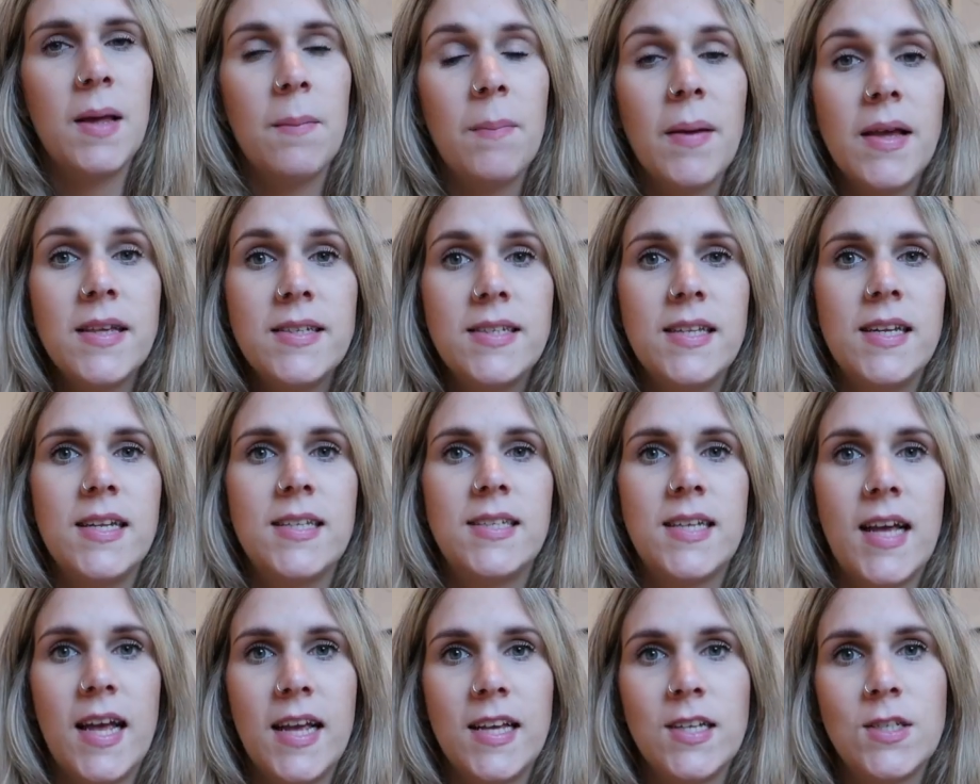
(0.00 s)
It basically
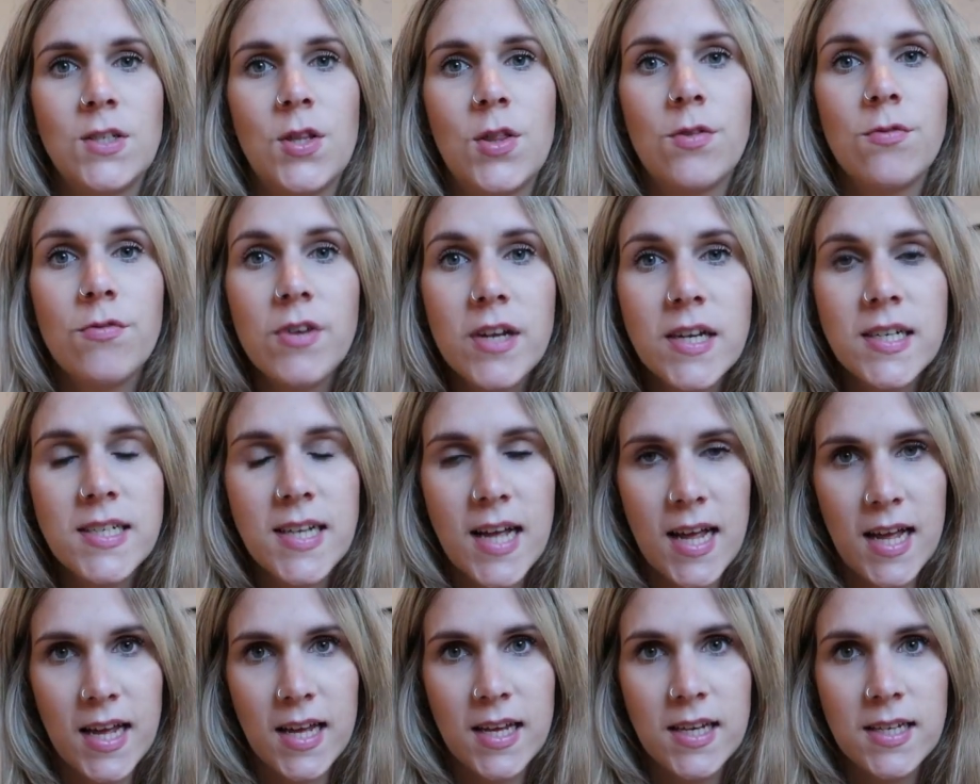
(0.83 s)
takes 3
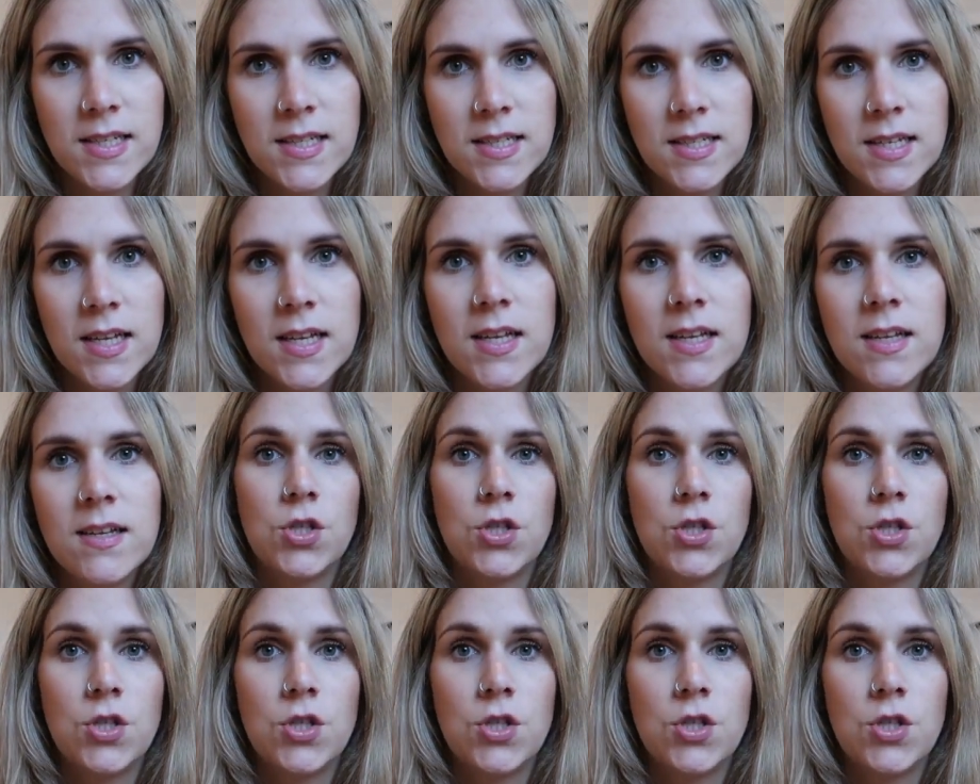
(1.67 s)
days